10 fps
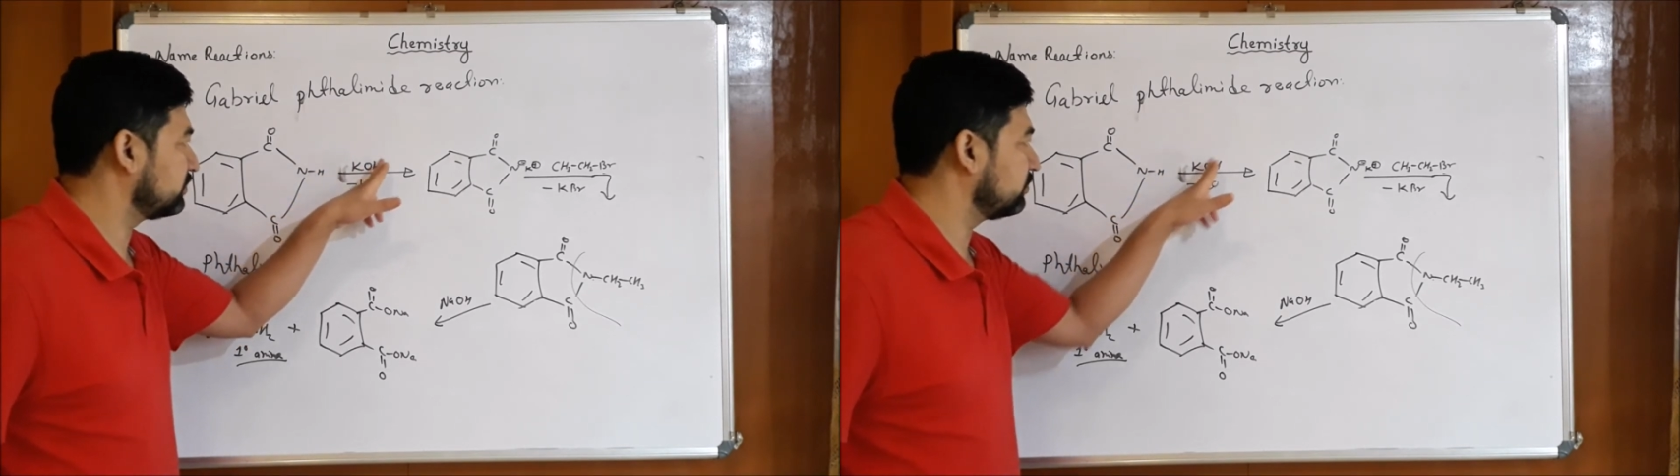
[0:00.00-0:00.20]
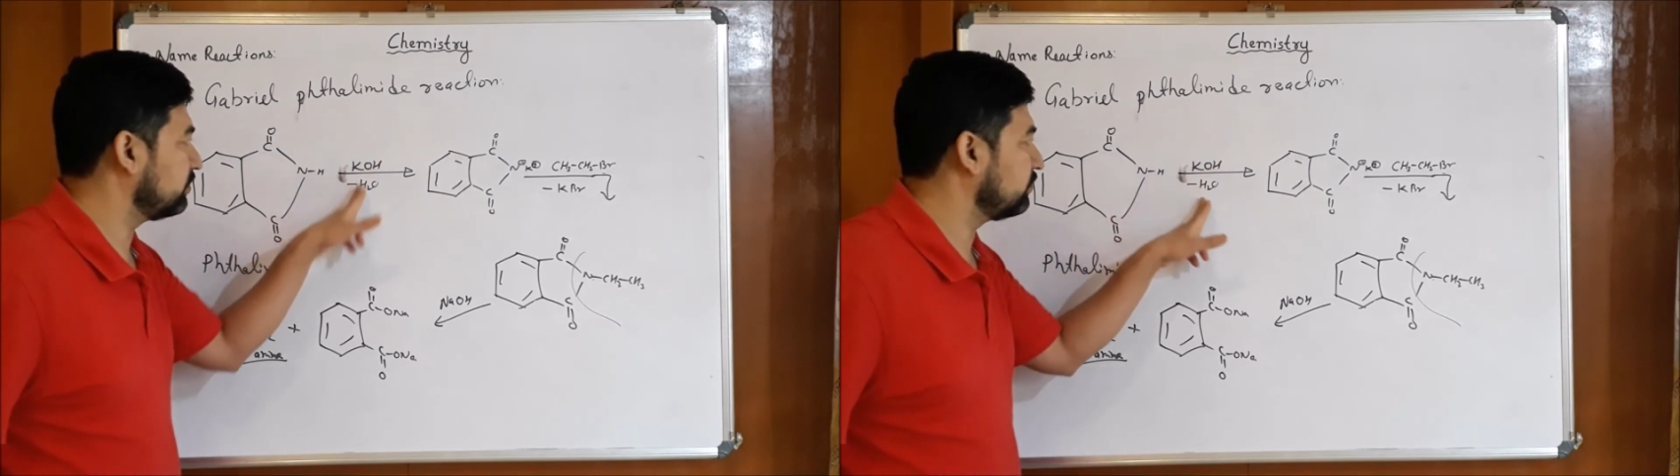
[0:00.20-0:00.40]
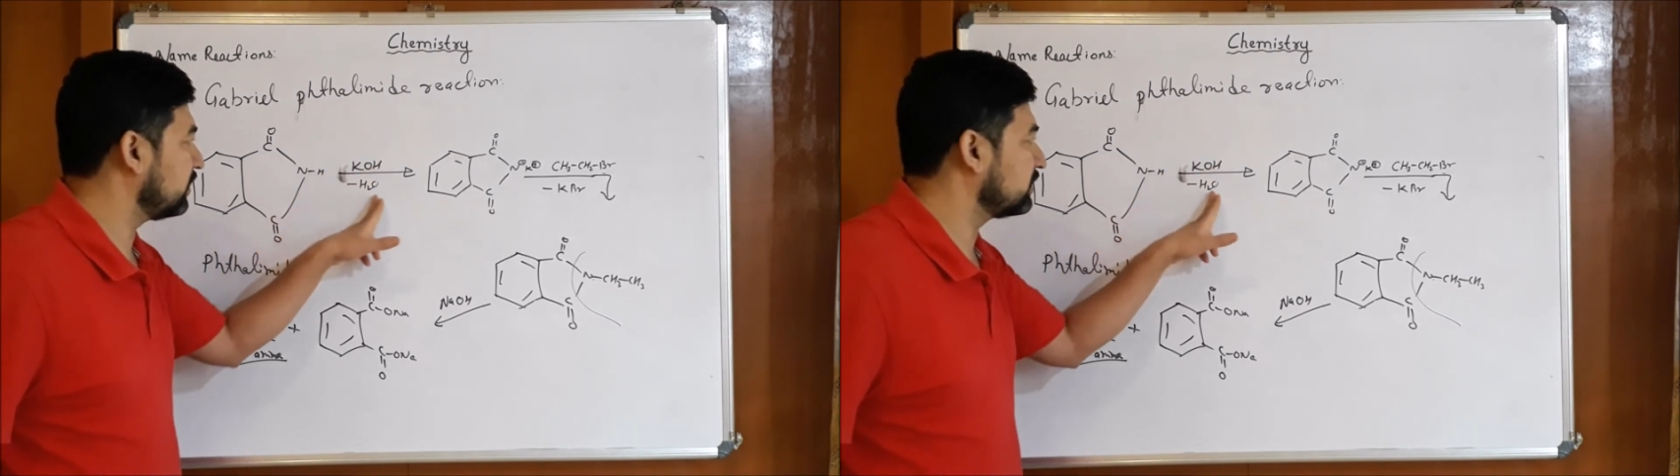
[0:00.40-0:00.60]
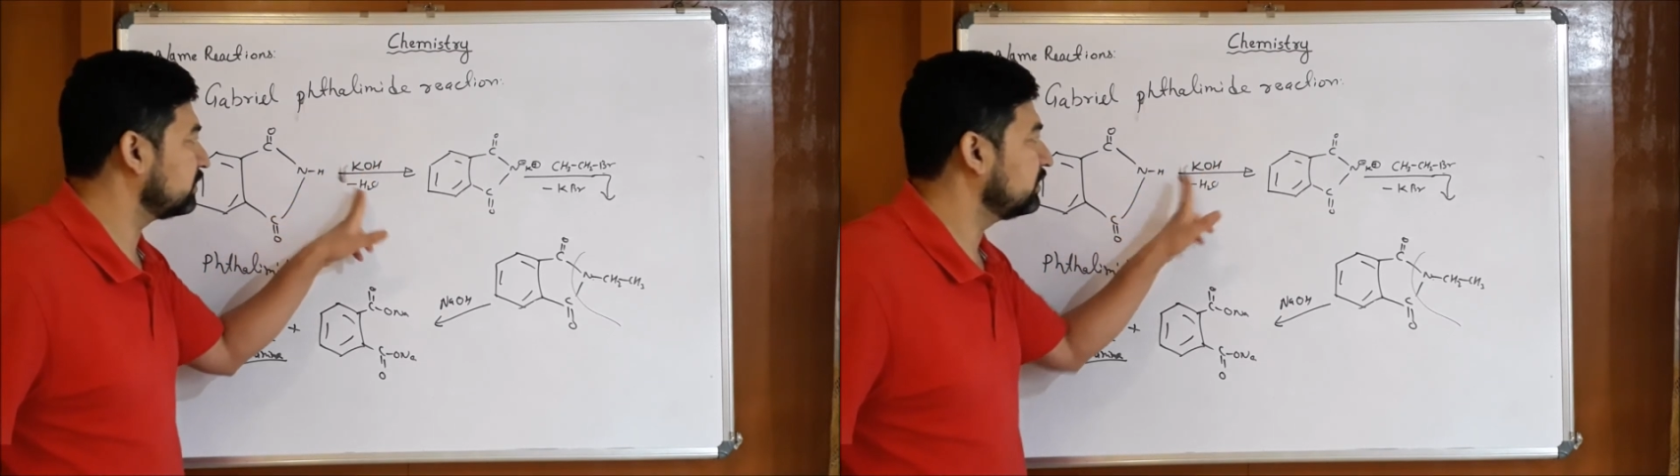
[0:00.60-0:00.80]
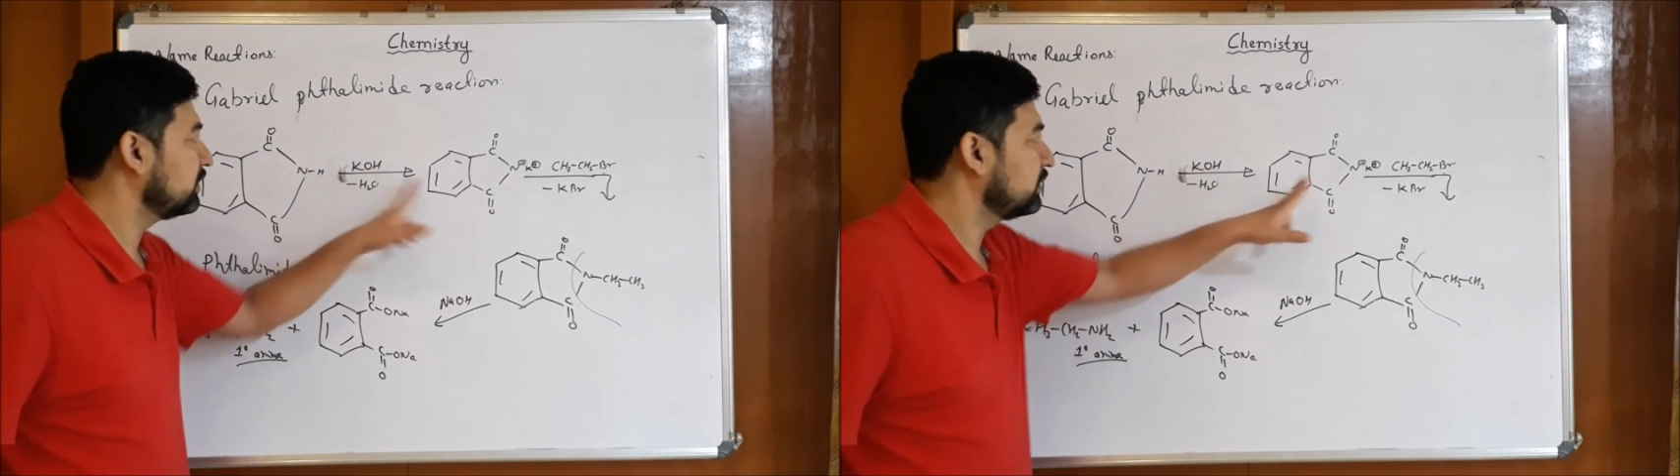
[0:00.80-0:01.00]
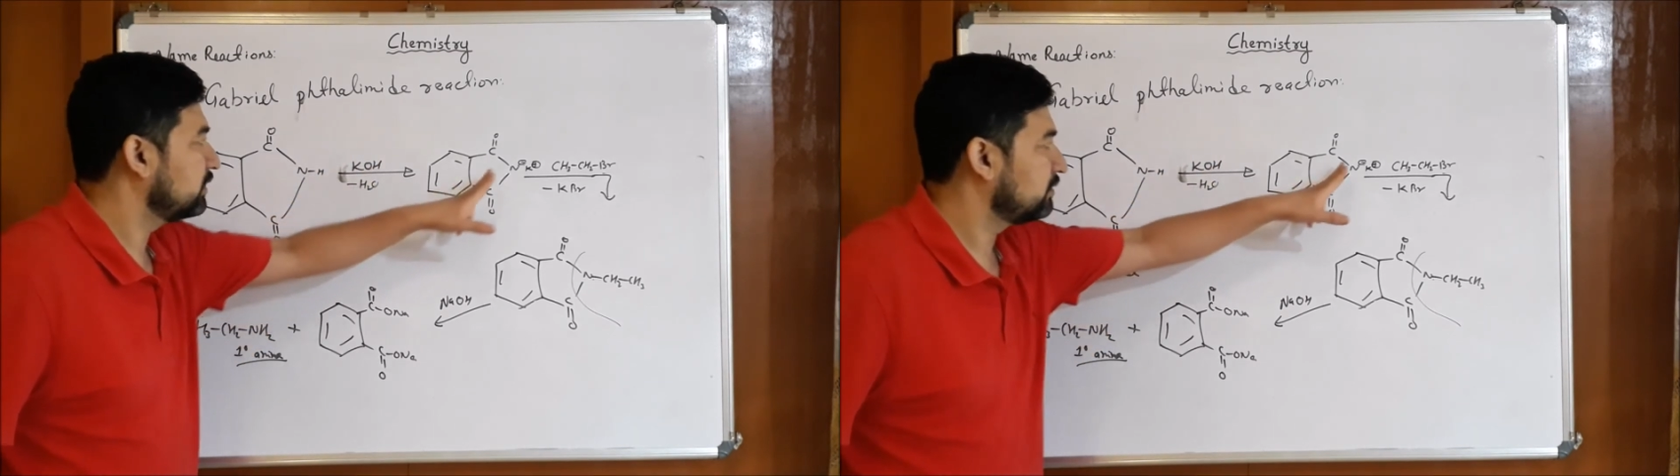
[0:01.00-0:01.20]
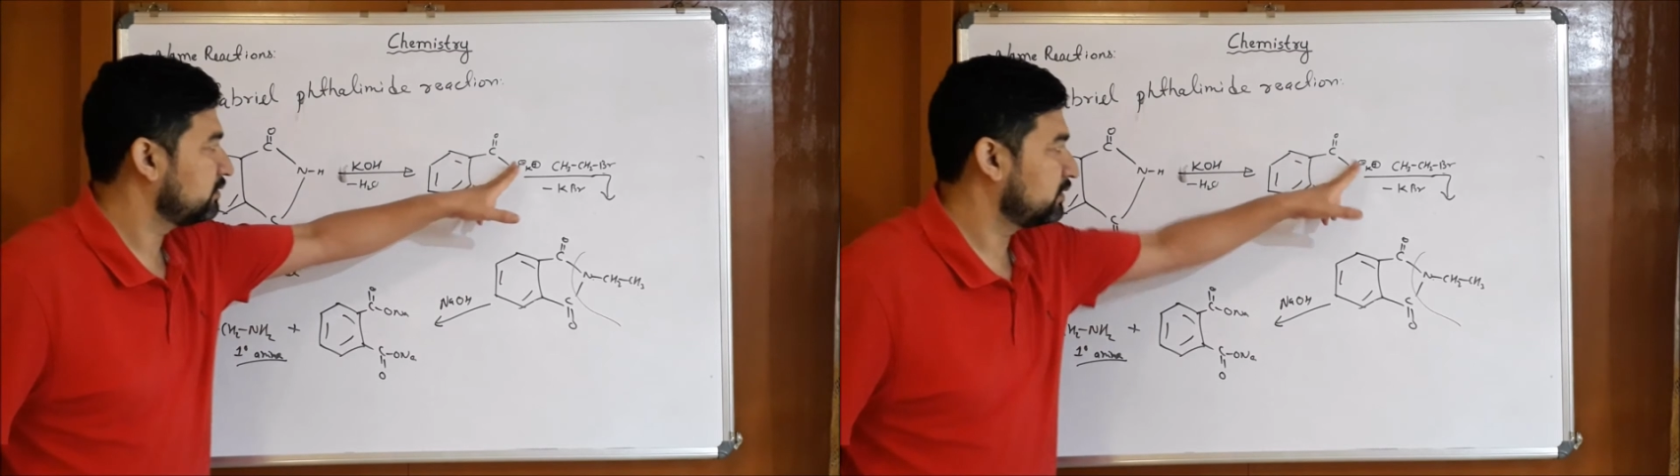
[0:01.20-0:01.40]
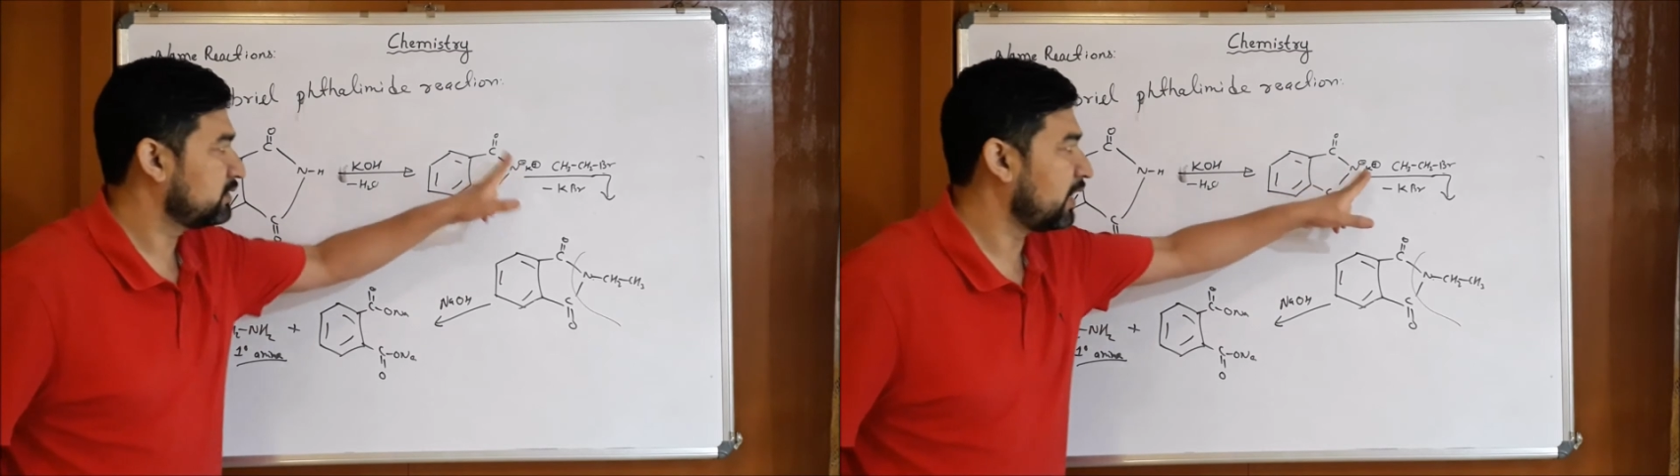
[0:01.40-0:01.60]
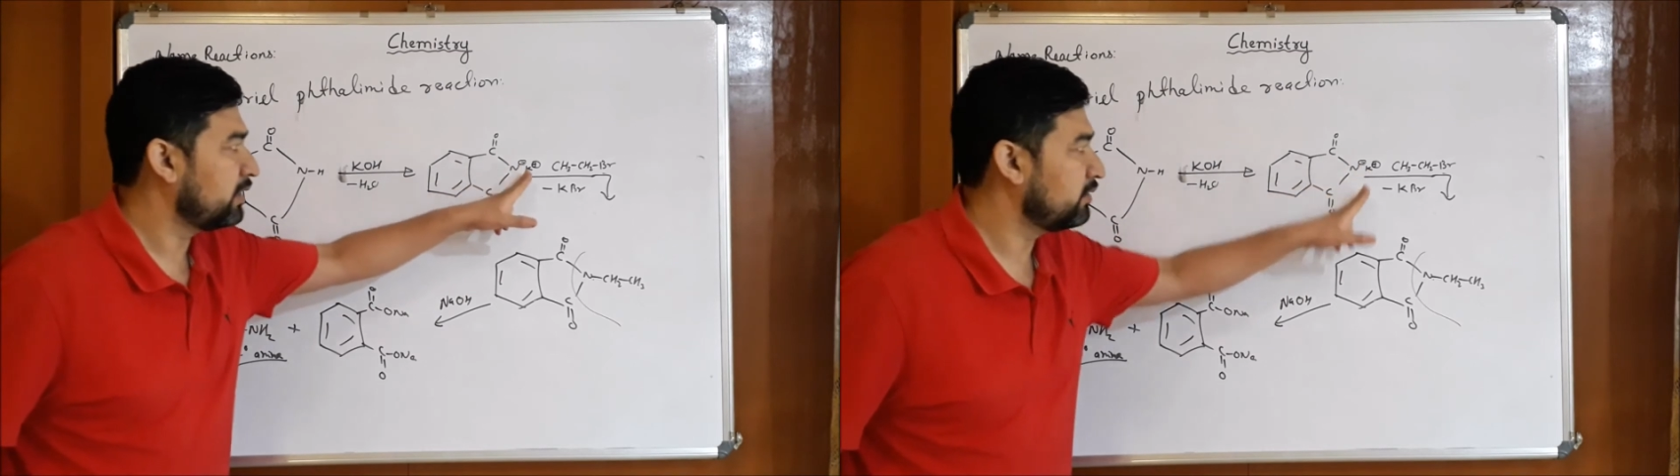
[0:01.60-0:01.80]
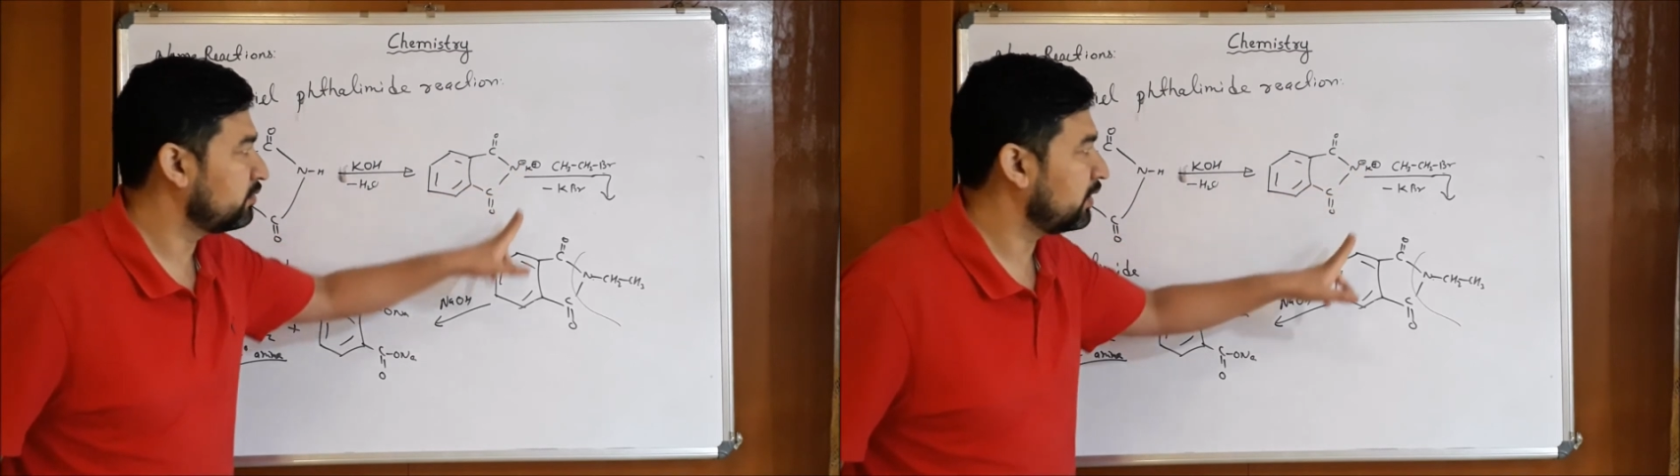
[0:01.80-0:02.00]
So water, it's
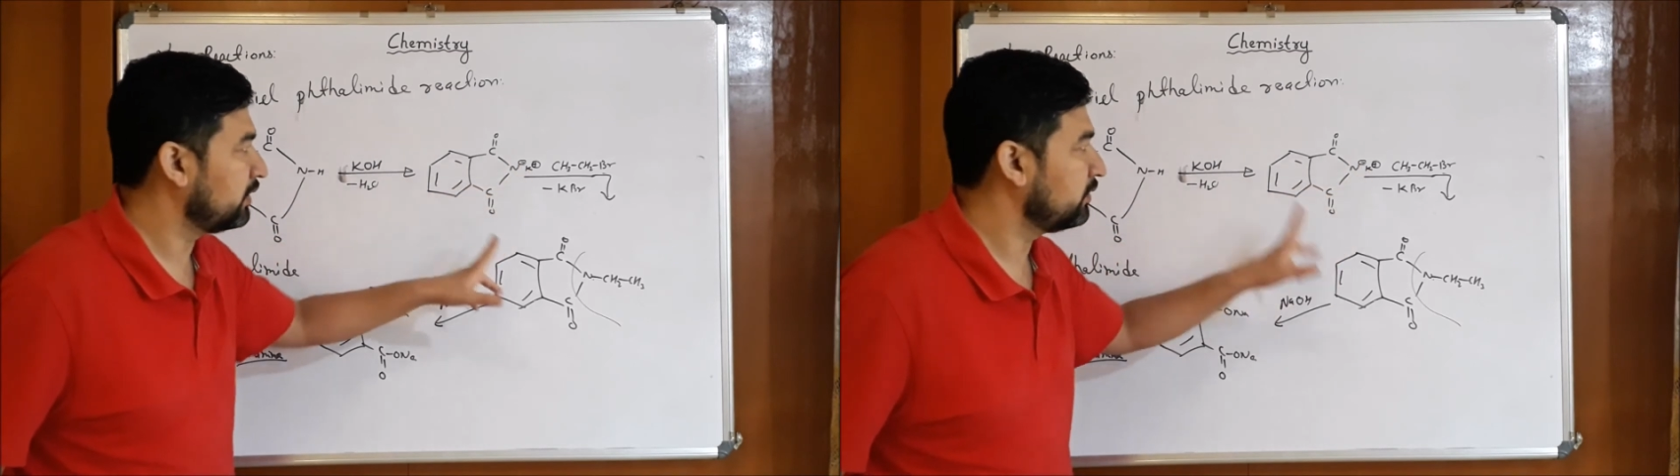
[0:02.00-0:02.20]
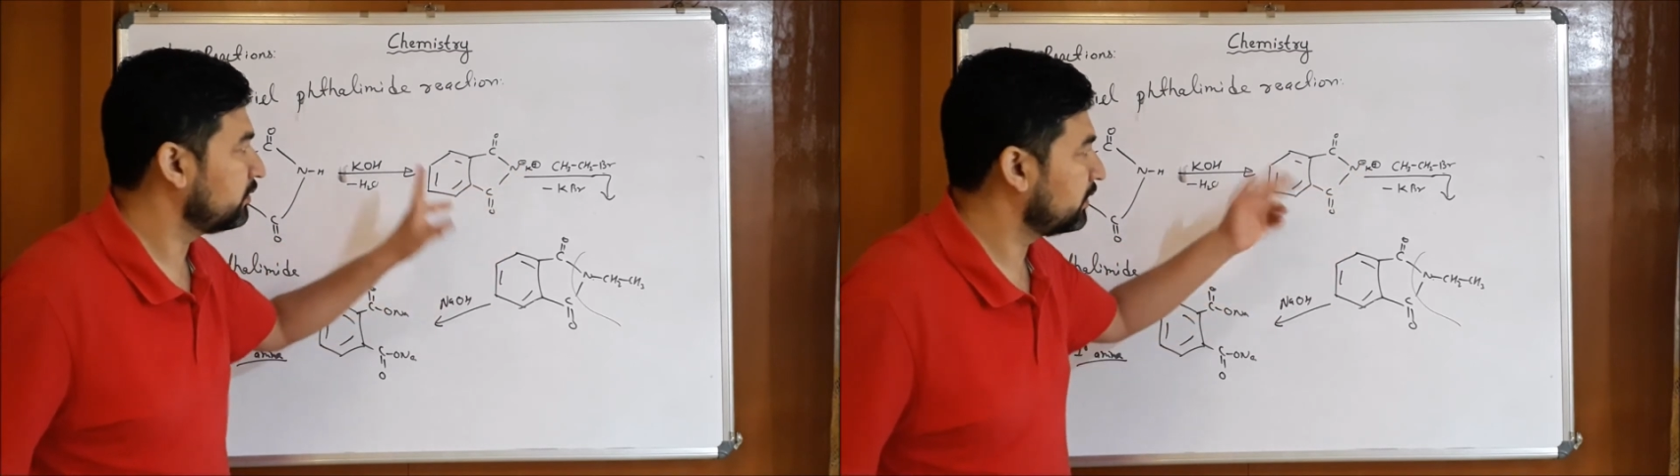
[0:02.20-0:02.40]
ionic one.